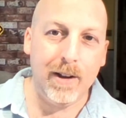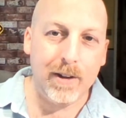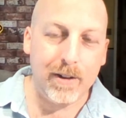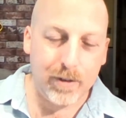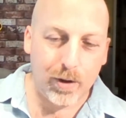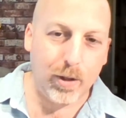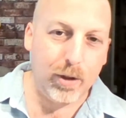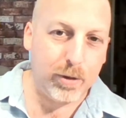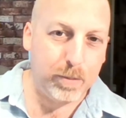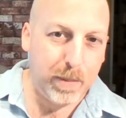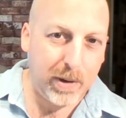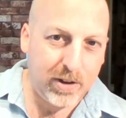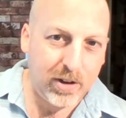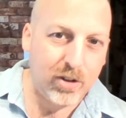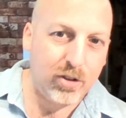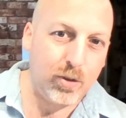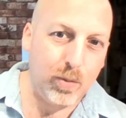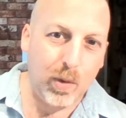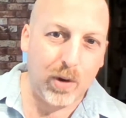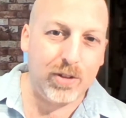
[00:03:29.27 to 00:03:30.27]
So this
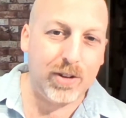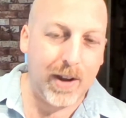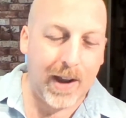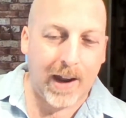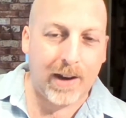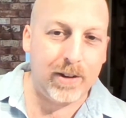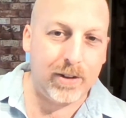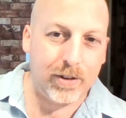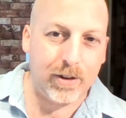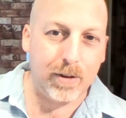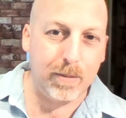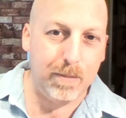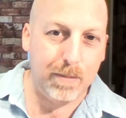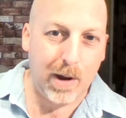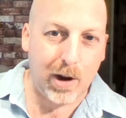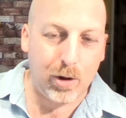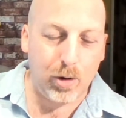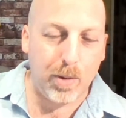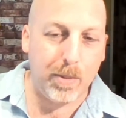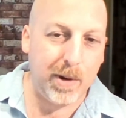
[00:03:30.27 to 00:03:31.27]
petition was against
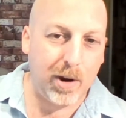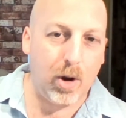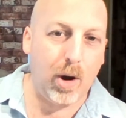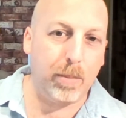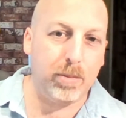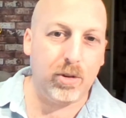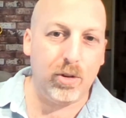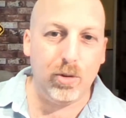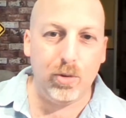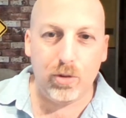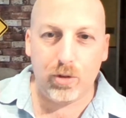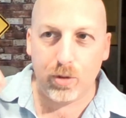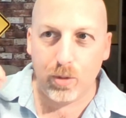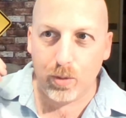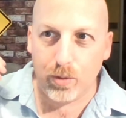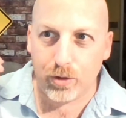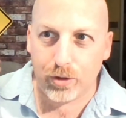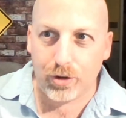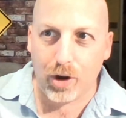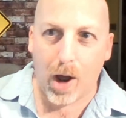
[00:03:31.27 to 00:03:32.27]
Mountain Equipment Co-op
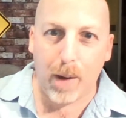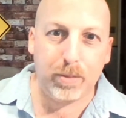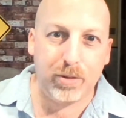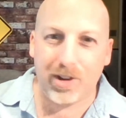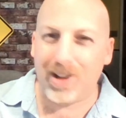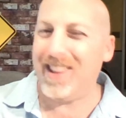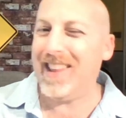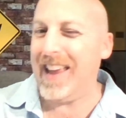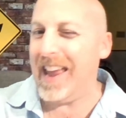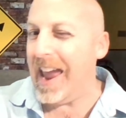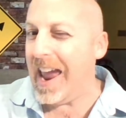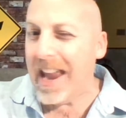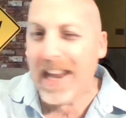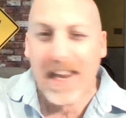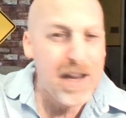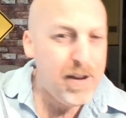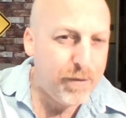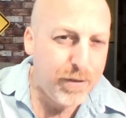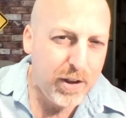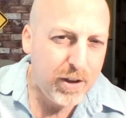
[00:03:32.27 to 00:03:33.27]
to stop selling
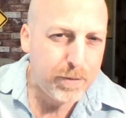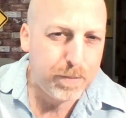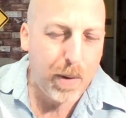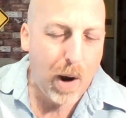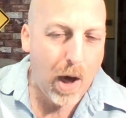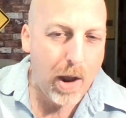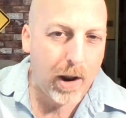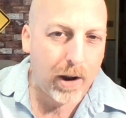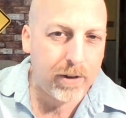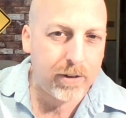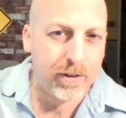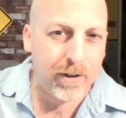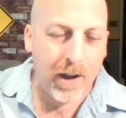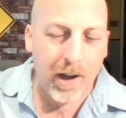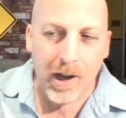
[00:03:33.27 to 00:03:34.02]
any of these products